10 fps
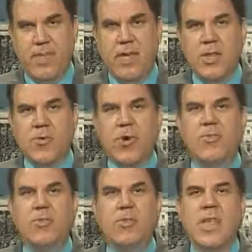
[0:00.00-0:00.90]
In order
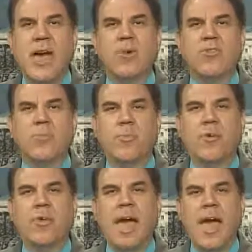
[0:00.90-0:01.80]
to allow it to
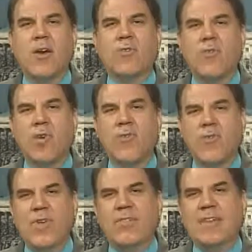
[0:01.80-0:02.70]
pull out more
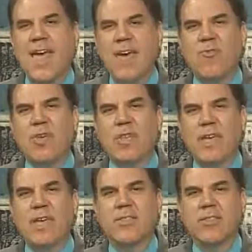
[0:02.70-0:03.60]
fees at every
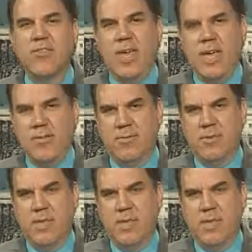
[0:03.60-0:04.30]
link in the chain,